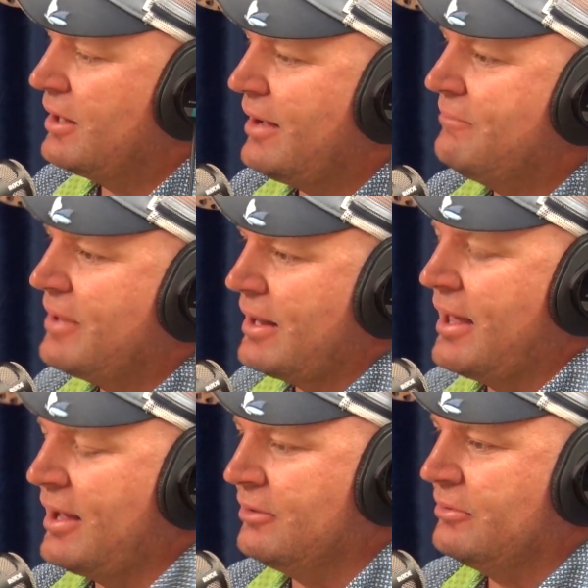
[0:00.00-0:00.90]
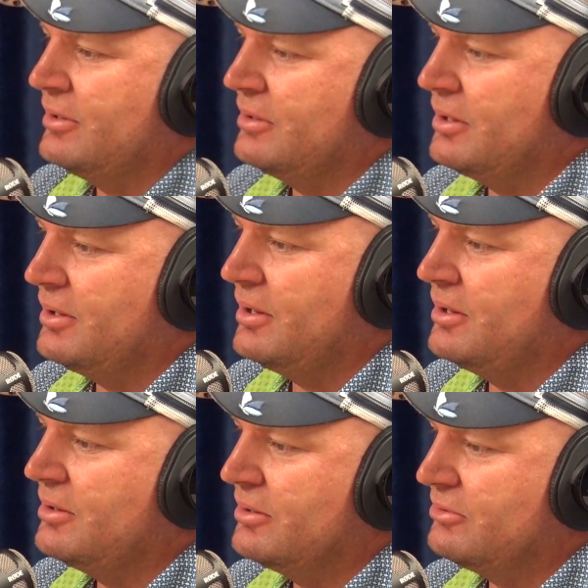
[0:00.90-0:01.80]
you have that anger in
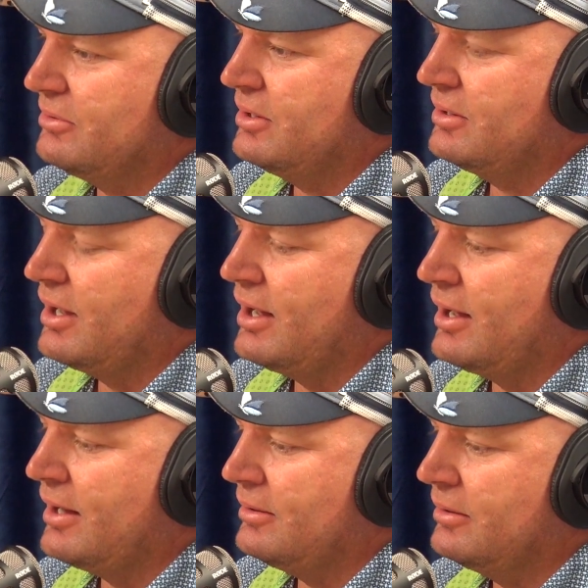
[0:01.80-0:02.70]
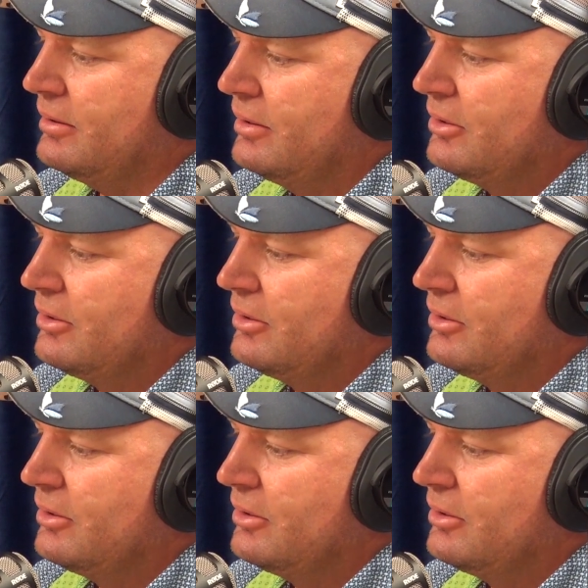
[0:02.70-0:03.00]
your heart, and